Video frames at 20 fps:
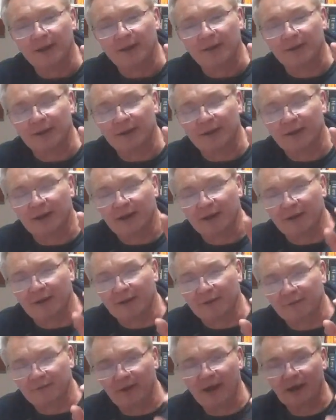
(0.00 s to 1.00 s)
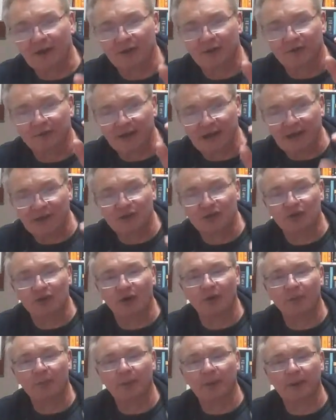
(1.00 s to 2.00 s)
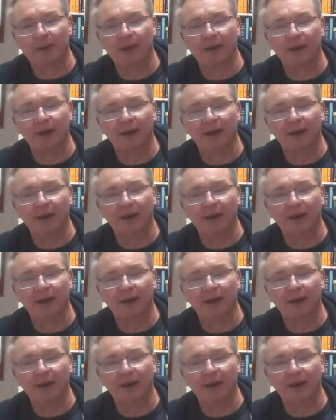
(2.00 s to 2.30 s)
the effects of eavesdropping